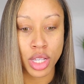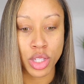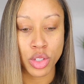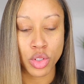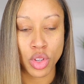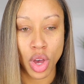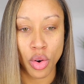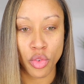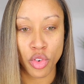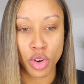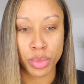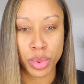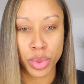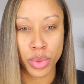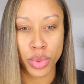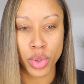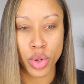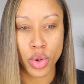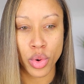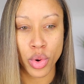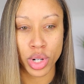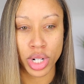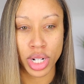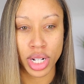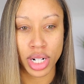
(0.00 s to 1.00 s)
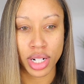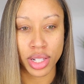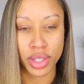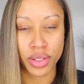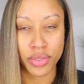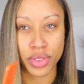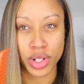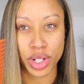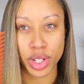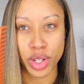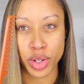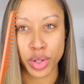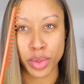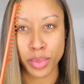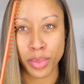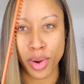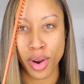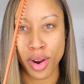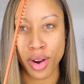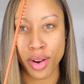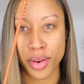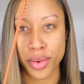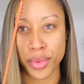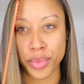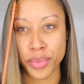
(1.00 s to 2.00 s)
So I will be recording another video
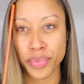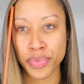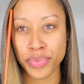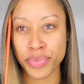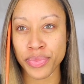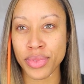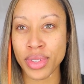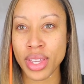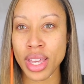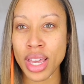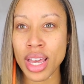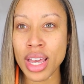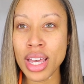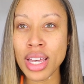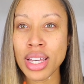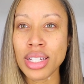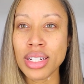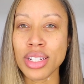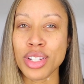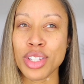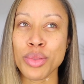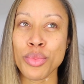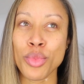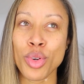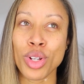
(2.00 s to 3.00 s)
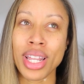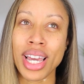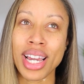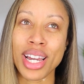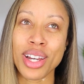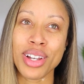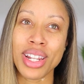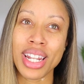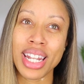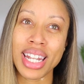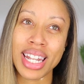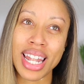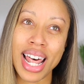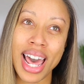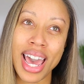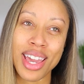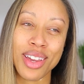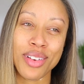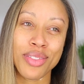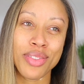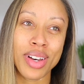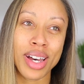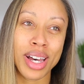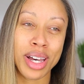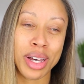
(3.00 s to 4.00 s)
tomorrow. Just more like a
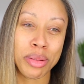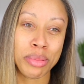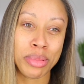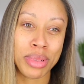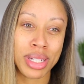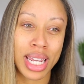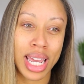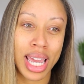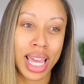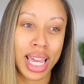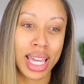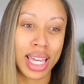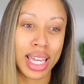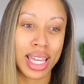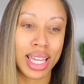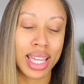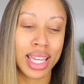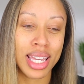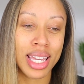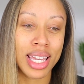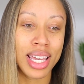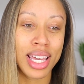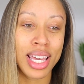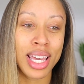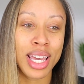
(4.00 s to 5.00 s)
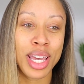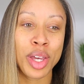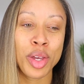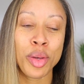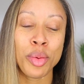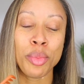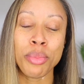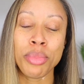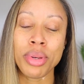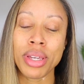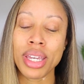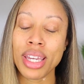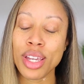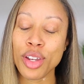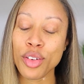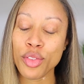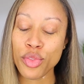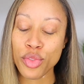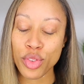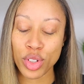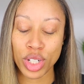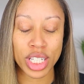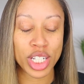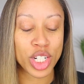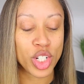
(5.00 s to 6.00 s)
life update. Being
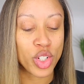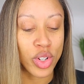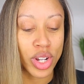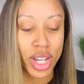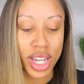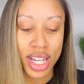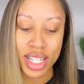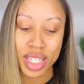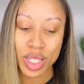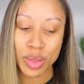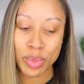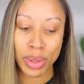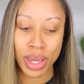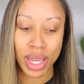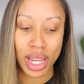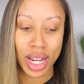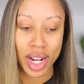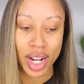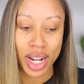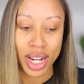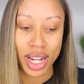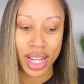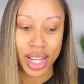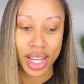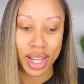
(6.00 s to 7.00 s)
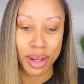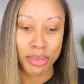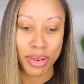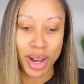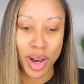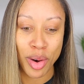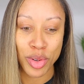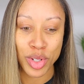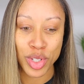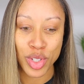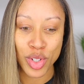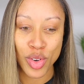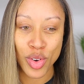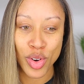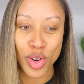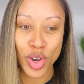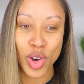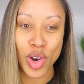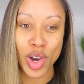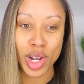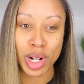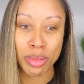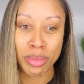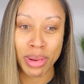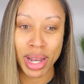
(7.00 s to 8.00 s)
fully transparent about what's going
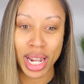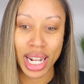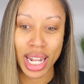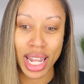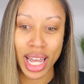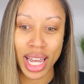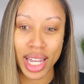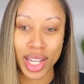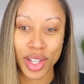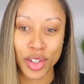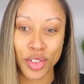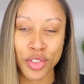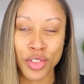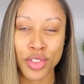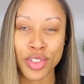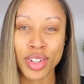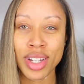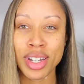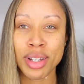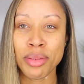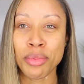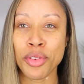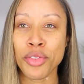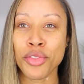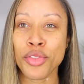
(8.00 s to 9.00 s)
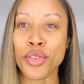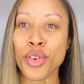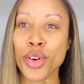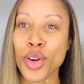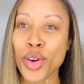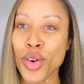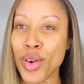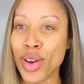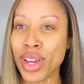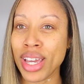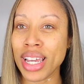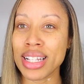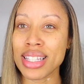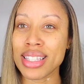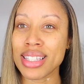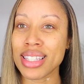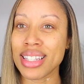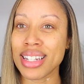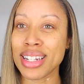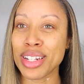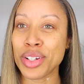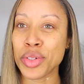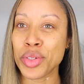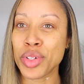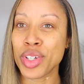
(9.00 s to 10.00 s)
on in my life before going into
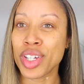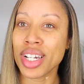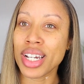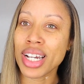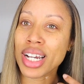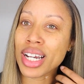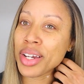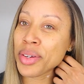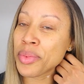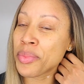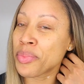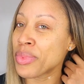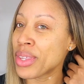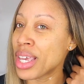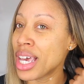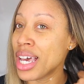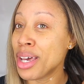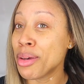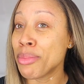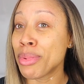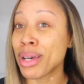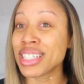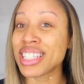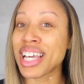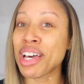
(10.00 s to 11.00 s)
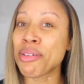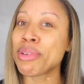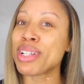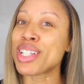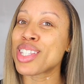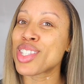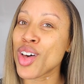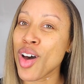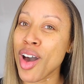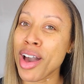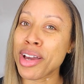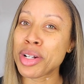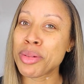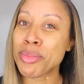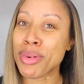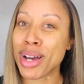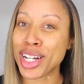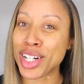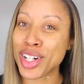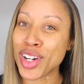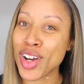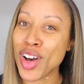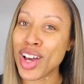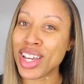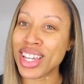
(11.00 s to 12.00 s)
the new year. Because I've been talking
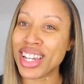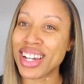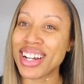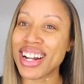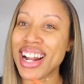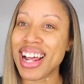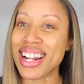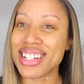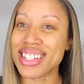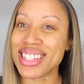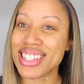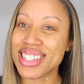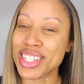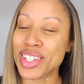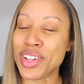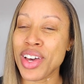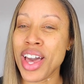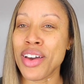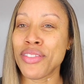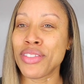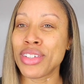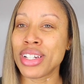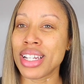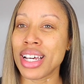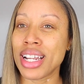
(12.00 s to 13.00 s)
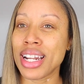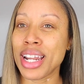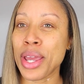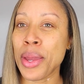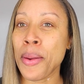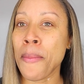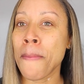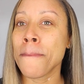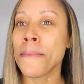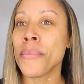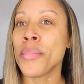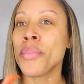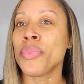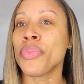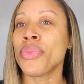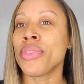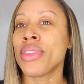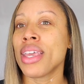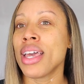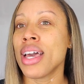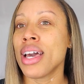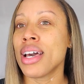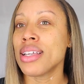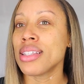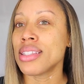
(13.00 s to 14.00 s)
about it all year and I just still haven't done it.
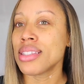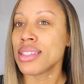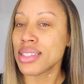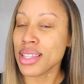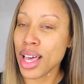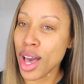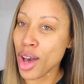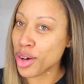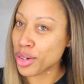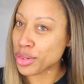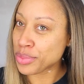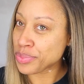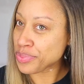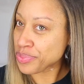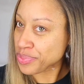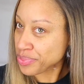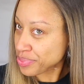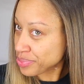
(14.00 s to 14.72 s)
So,